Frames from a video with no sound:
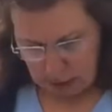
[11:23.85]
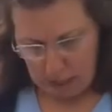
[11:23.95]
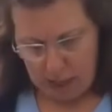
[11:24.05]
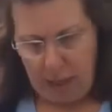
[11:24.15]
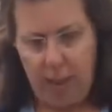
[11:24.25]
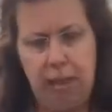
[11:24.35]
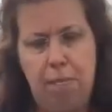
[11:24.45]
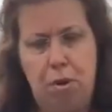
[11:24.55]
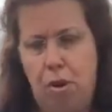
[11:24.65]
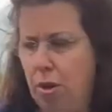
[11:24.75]
and these
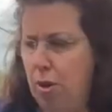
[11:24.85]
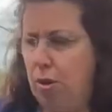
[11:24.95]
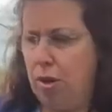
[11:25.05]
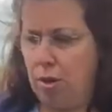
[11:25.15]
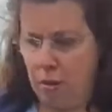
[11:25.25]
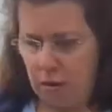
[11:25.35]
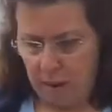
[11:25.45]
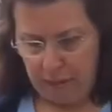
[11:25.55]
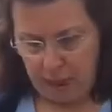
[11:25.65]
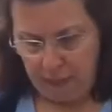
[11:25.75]
markers oh
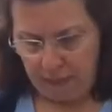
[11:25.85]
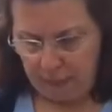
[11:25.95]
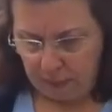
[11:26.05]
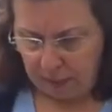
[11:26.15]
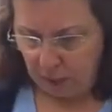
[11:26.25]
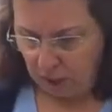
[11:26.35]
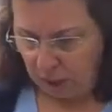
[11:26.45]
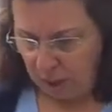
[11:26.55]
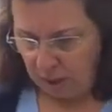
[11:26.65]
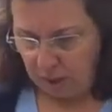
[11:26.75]
let me
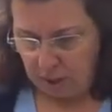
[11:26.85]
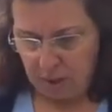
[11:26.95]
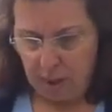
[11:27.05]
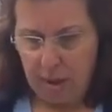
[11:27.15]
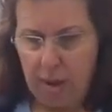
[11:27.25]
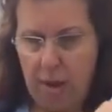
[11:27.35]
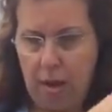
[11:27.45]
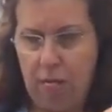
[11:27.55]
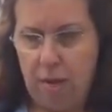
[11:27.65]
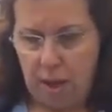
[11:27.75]
actually
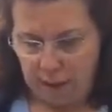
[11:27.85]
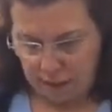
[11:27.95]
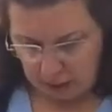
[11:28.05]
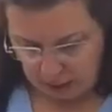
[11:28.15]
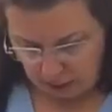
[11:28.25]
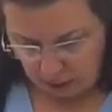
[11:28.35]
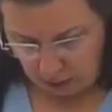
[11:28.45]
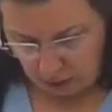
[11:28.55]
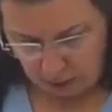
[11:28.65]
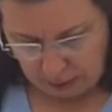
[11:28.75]
really have it
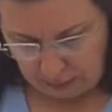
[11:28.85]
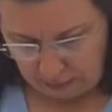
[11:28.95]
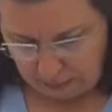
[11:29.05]
centered hold on